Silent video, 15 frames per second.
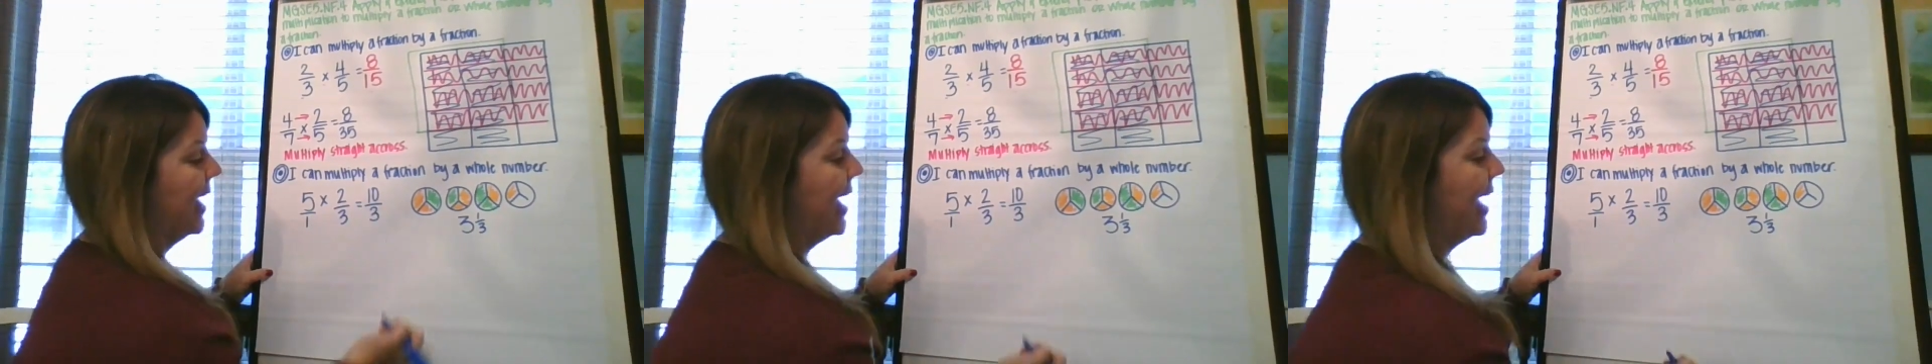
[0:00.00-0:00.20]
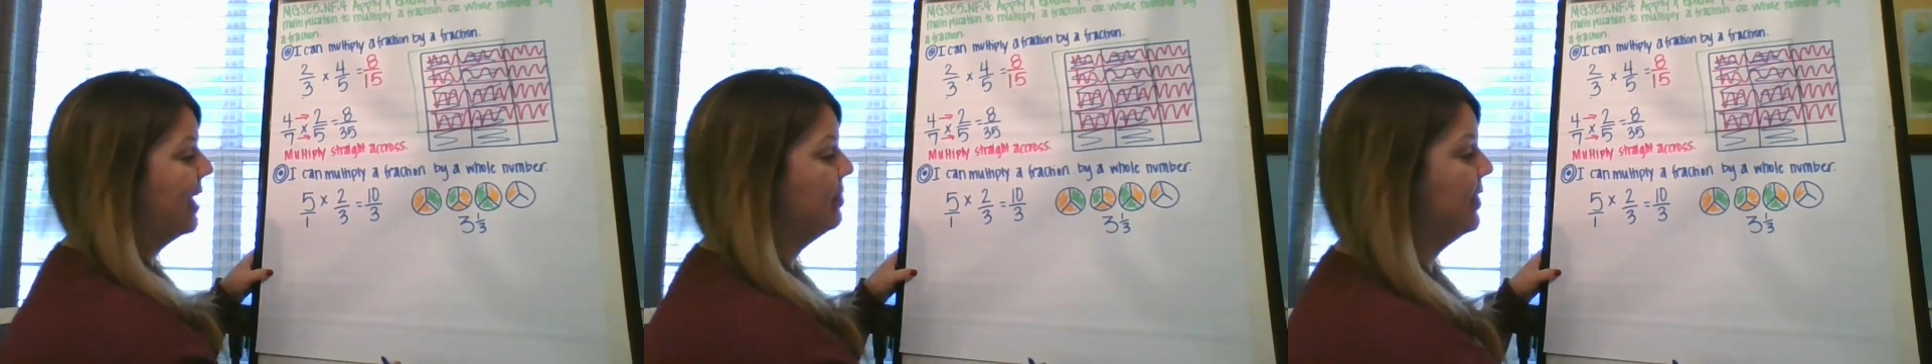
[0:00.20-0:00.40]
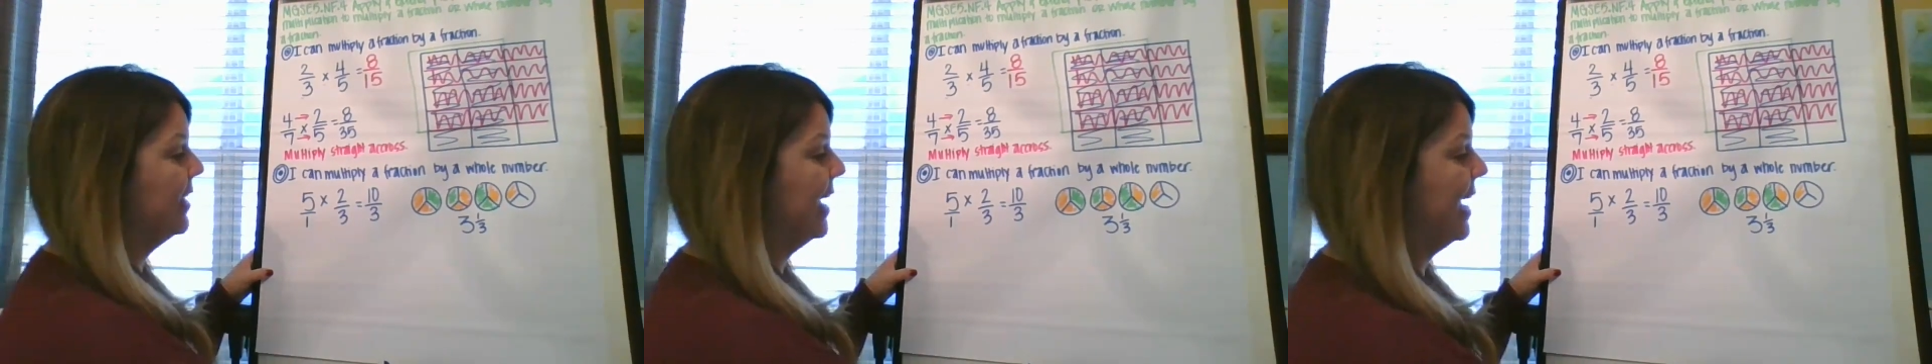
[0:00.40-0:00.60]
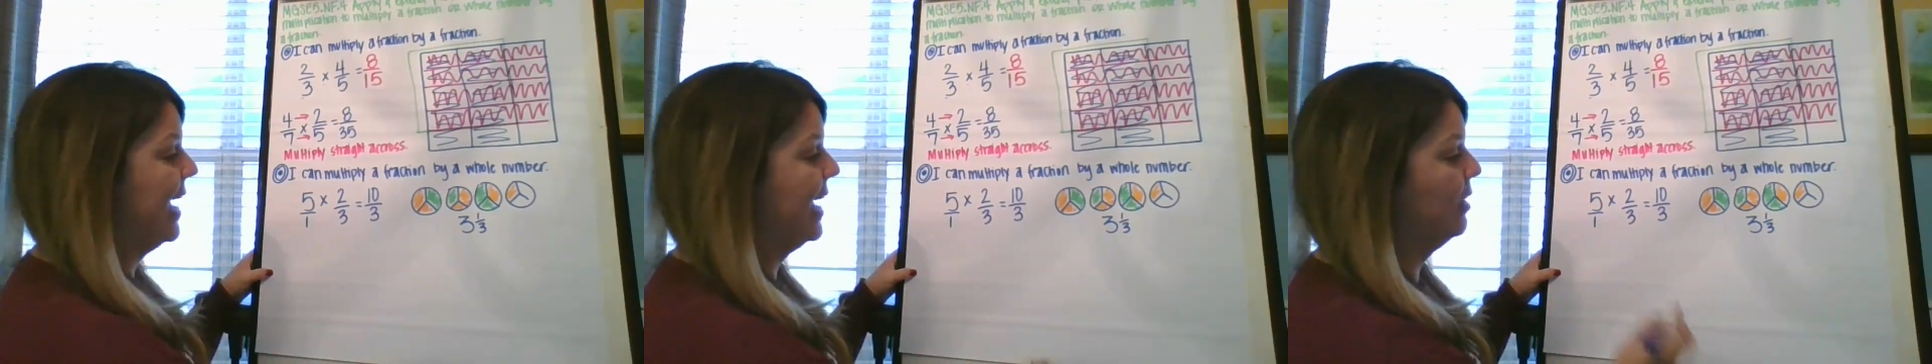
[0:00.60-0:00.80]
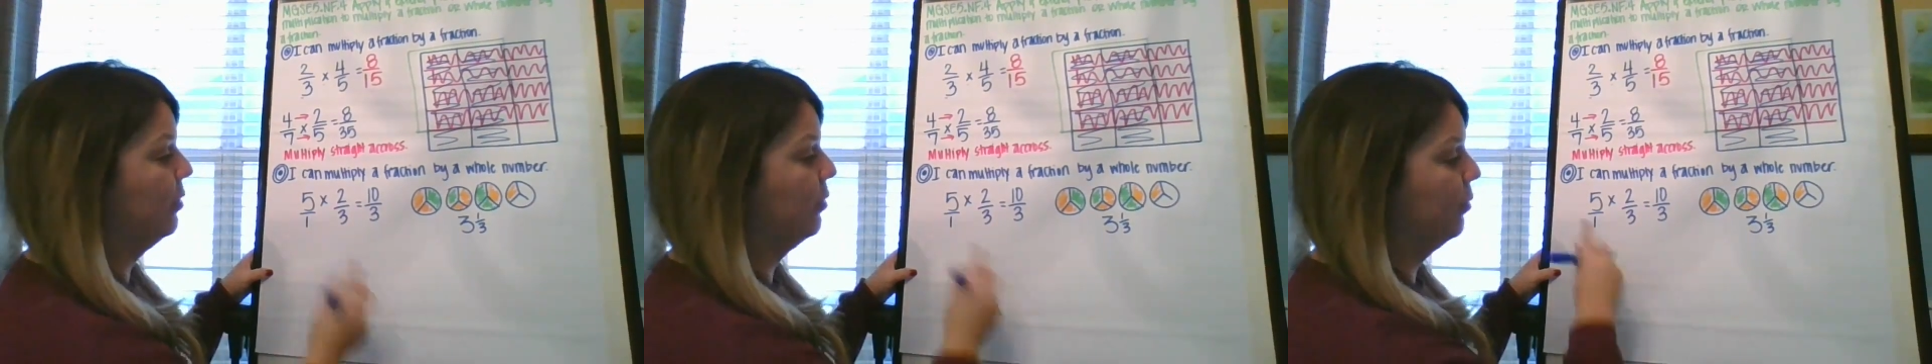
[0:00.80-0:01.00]
And
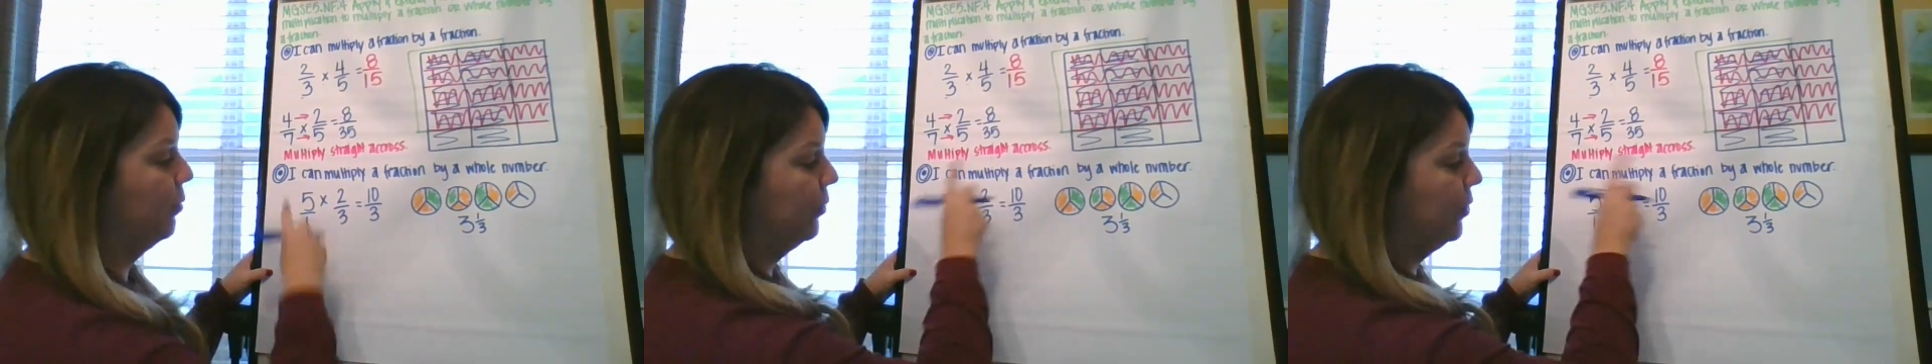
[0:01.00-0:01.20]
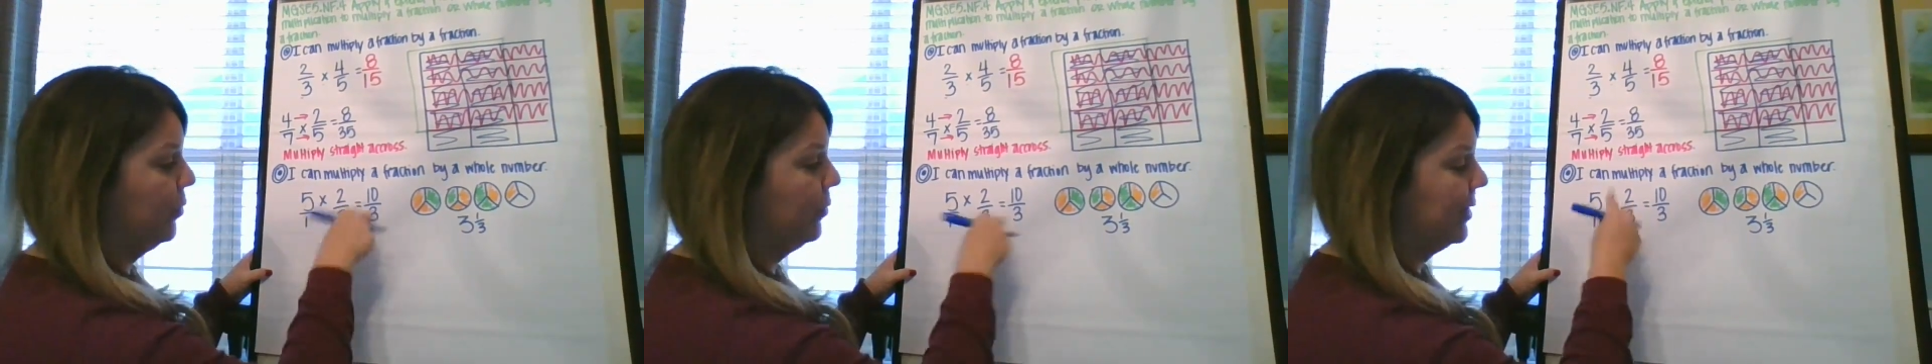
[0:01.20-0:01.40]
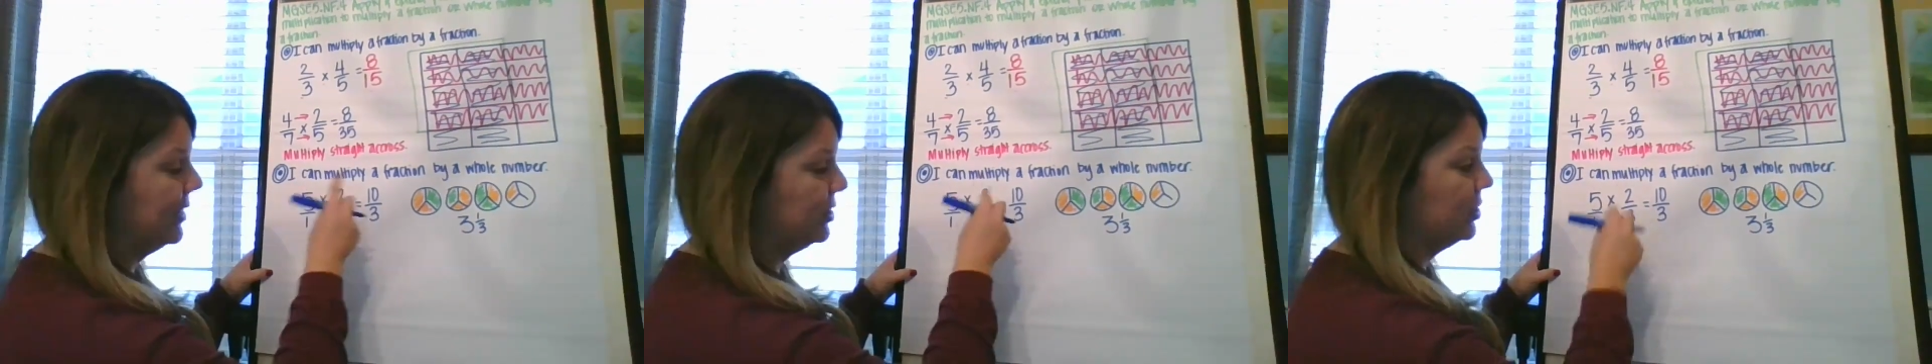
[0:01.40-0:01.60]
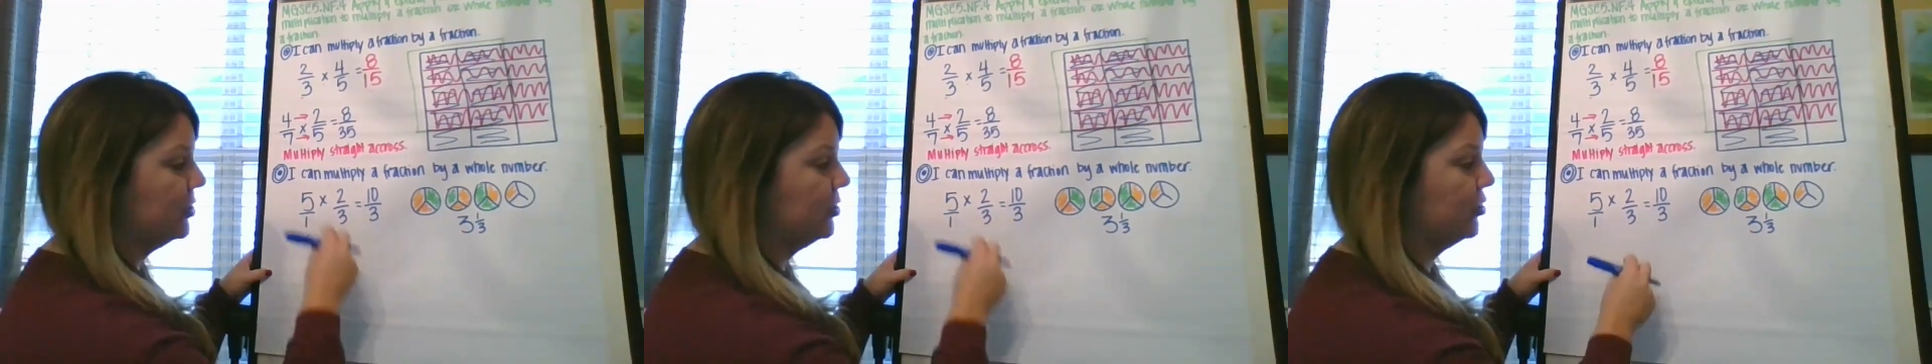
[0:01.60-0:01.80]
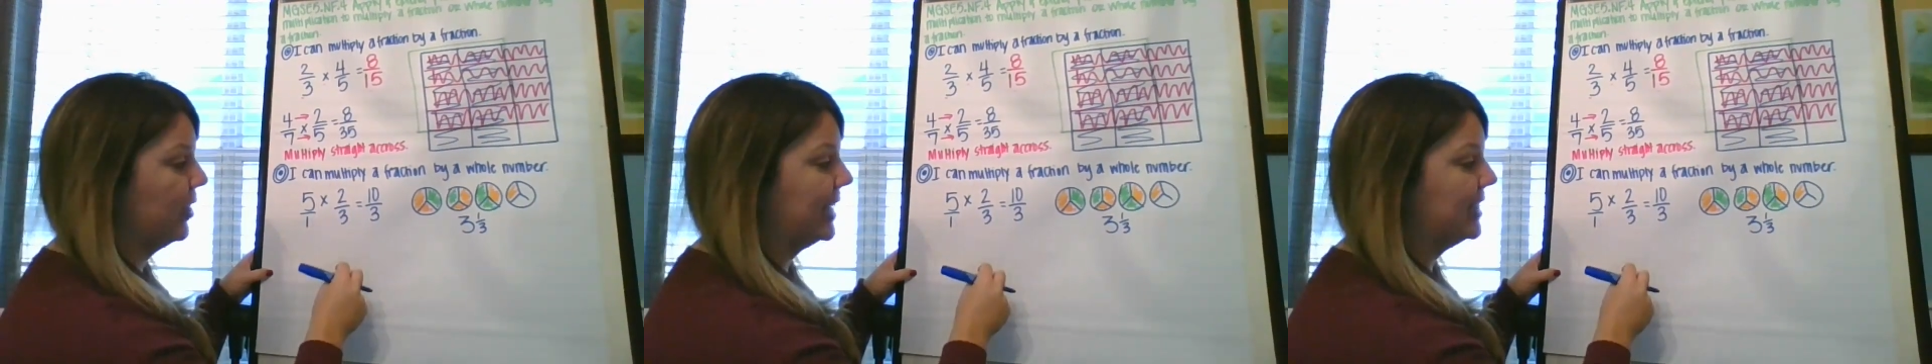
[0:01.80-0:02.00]
then you can
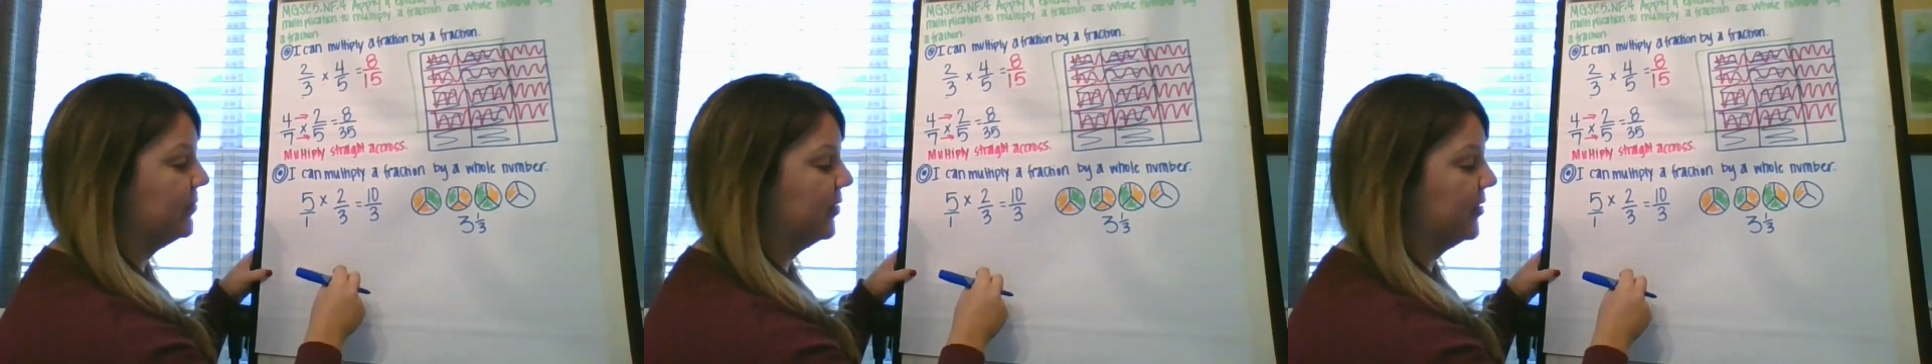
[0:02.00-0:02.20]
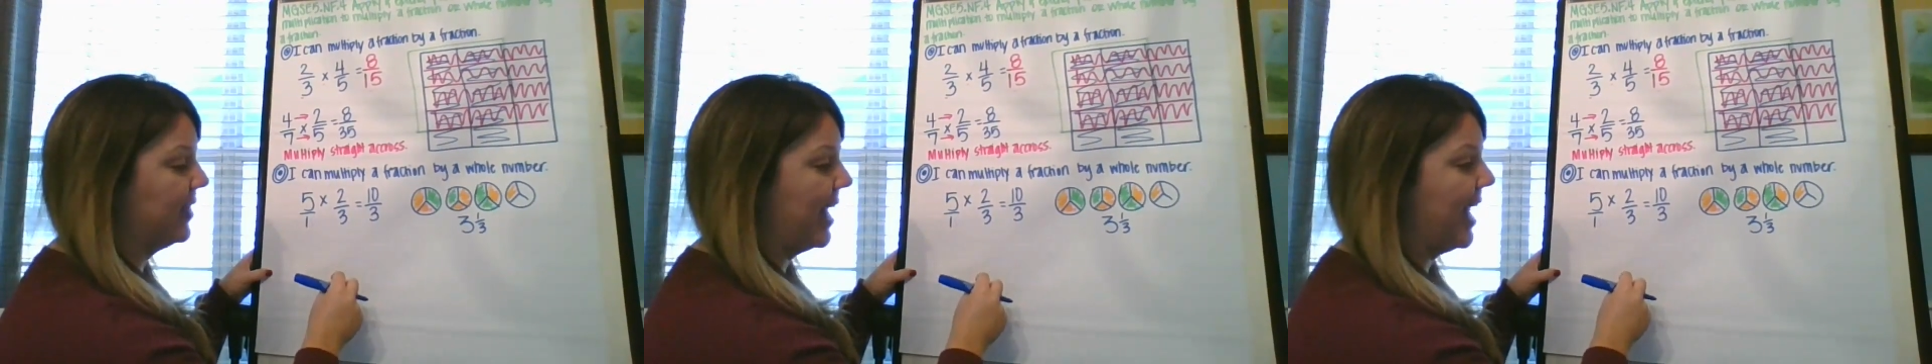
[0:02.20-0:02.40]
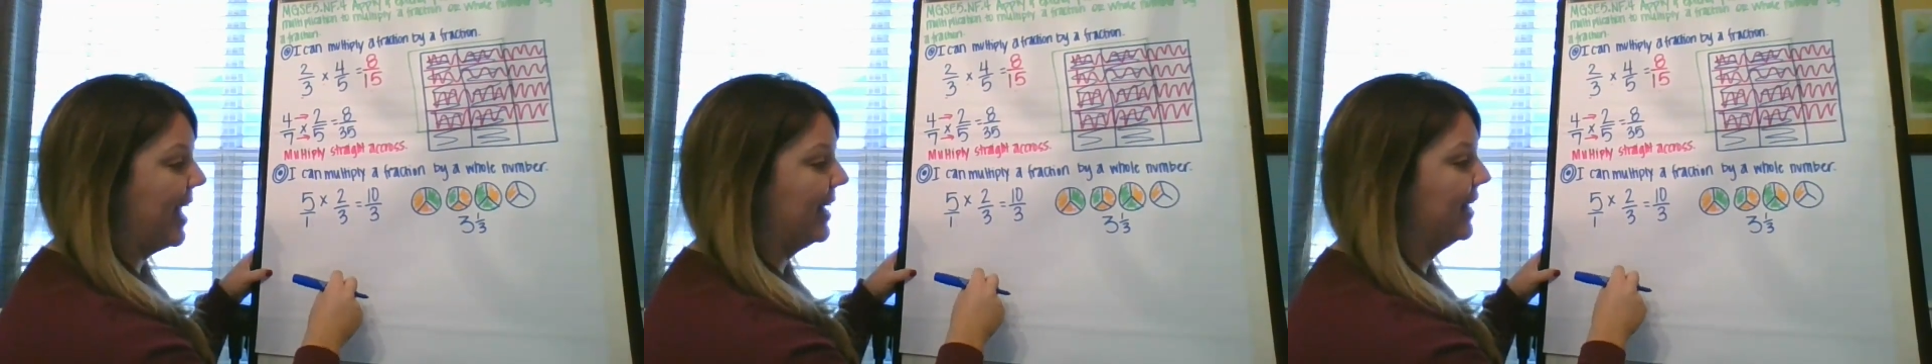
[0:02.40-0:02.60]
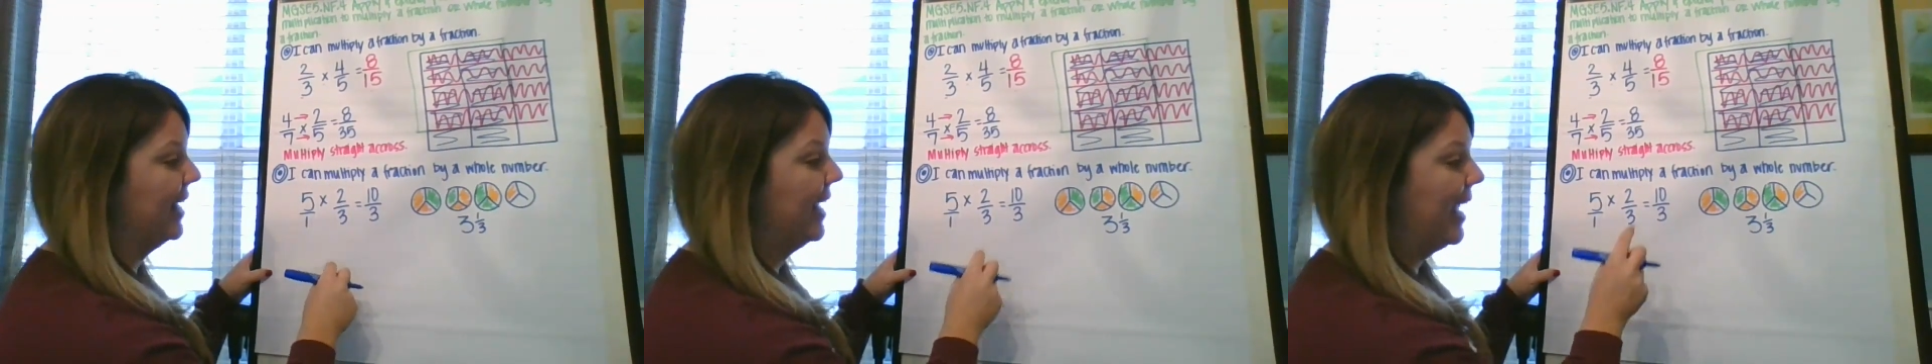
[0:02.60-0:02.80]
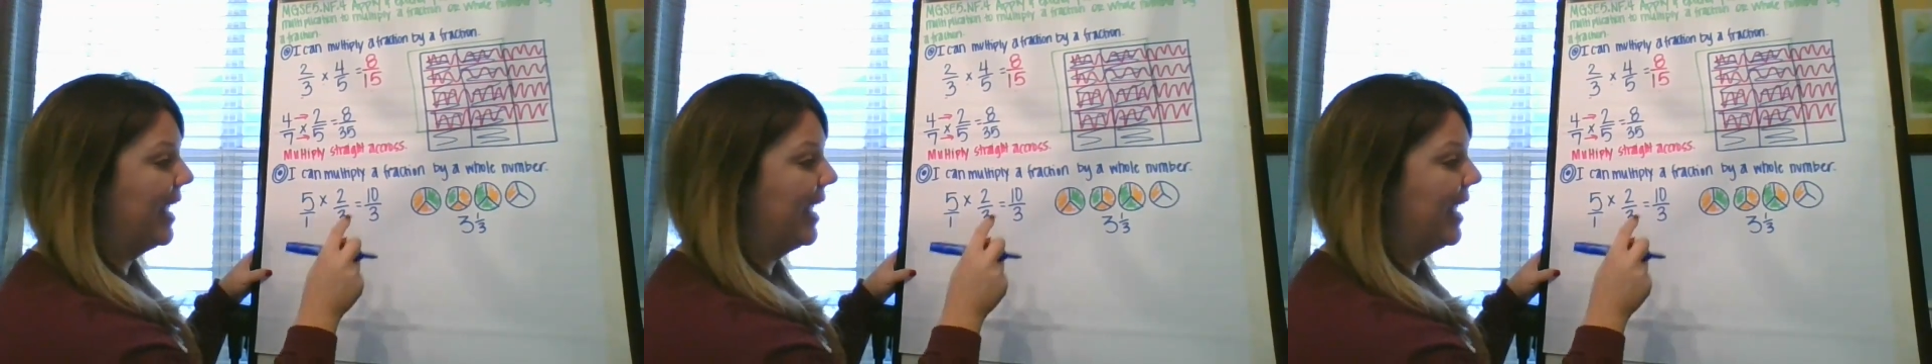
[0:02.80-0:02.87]
just transfer that